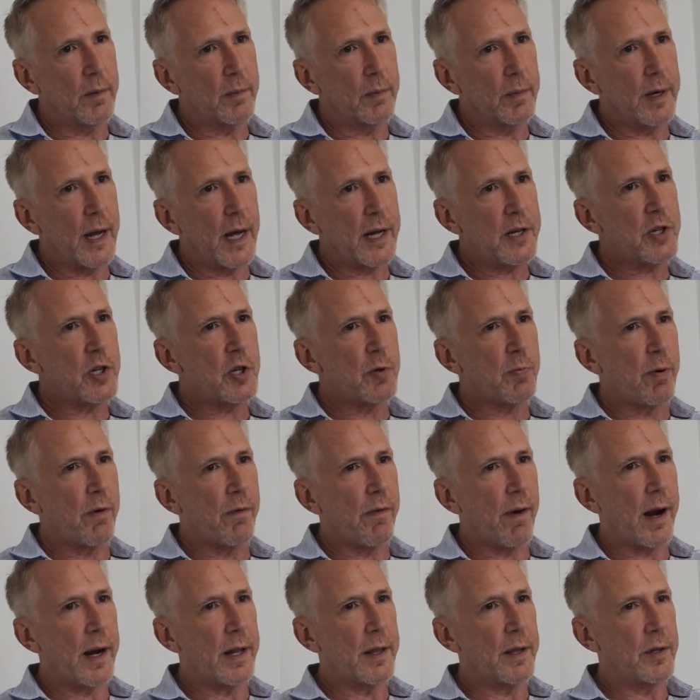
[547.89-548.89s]
Not just
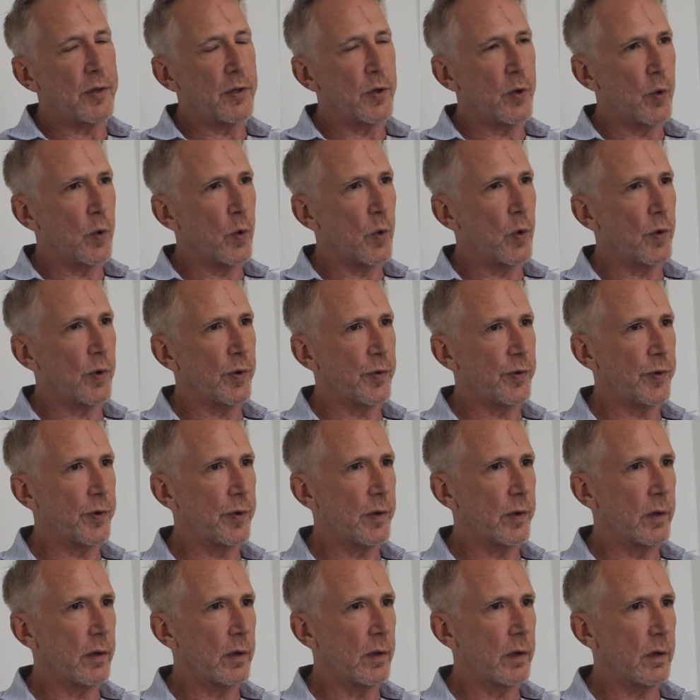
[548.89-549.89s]
providing the
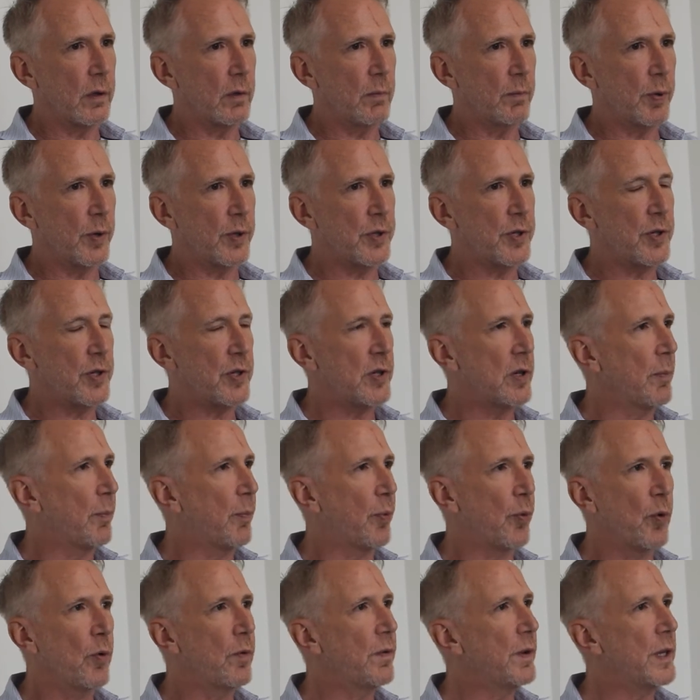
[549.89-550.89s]
tools, but it's just
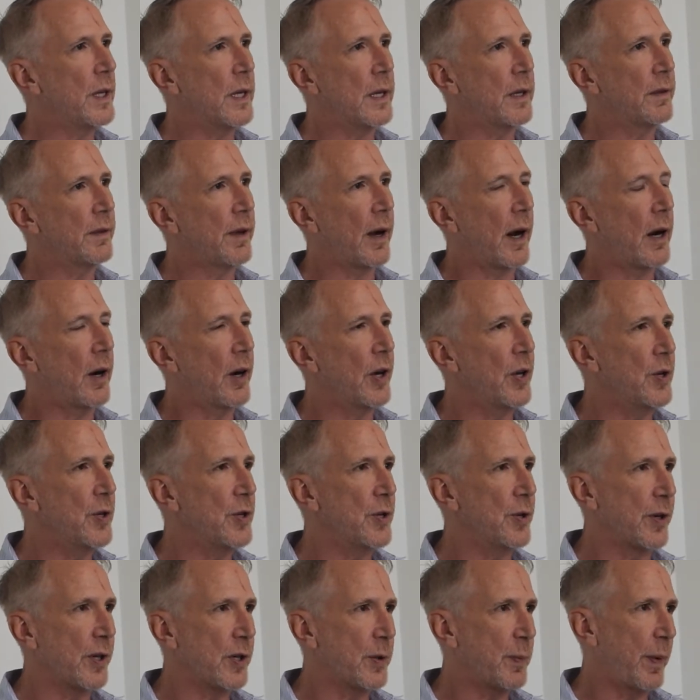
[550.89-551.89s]
improving the entire
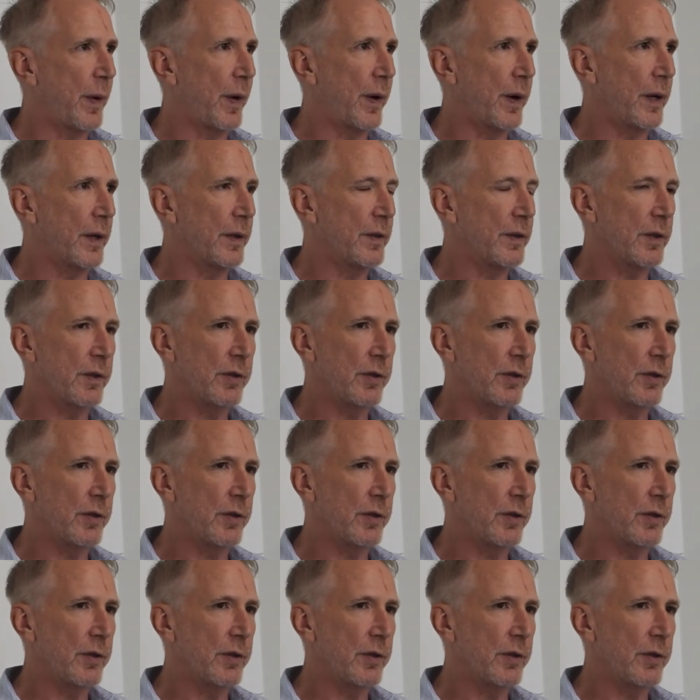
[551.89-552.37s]
user experience.